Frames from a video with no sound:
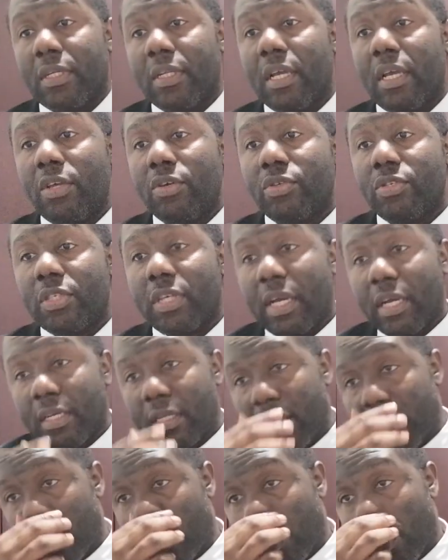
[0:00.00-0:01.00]
Then you
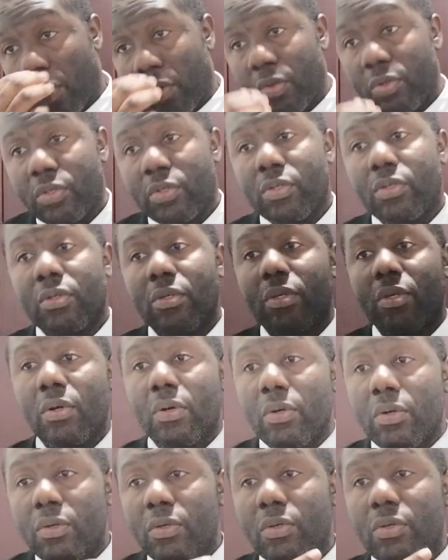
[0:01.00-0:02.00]
check the nose,
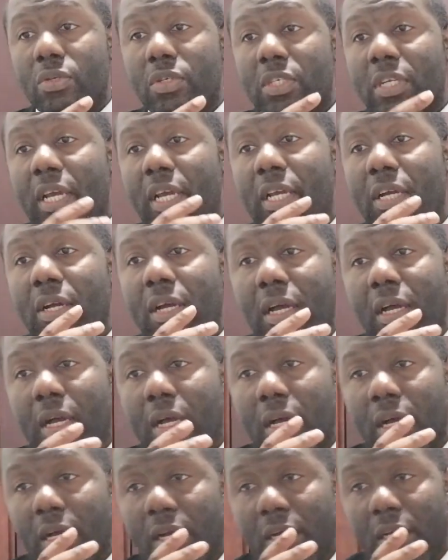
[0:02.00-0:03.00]
you check
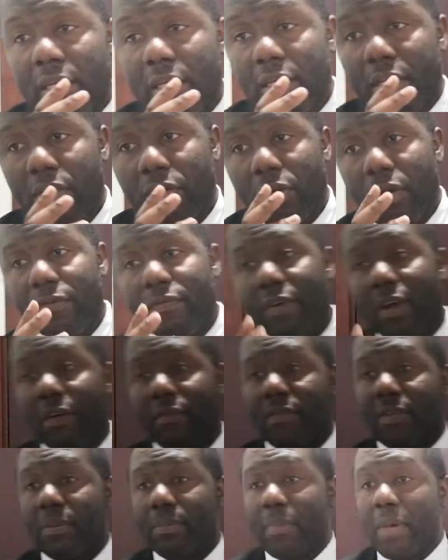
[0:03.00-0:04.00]
the cover
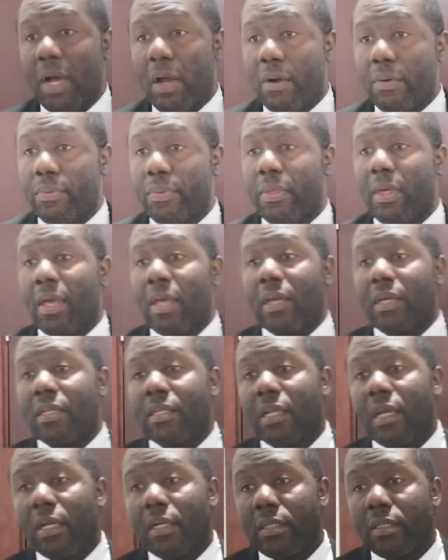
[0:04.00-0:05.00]
of the mouth,
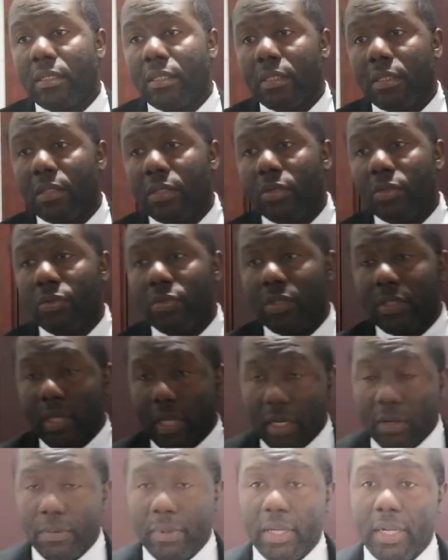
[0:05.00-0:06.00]
then you
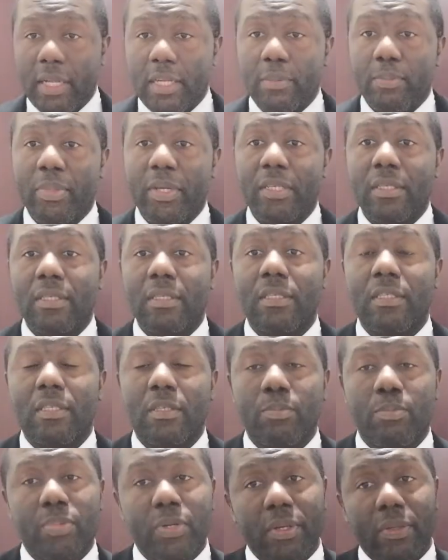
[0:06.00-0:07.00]
check whether the person
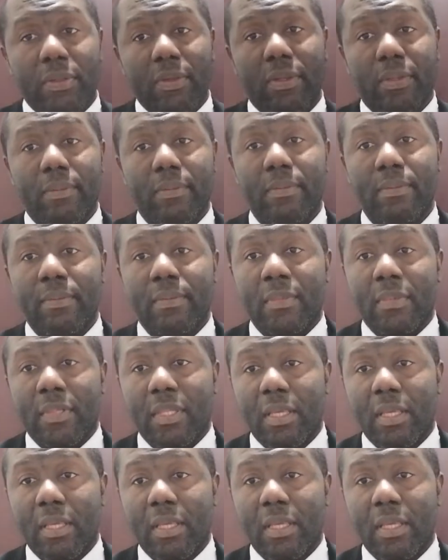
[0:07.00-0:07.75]
is breathing.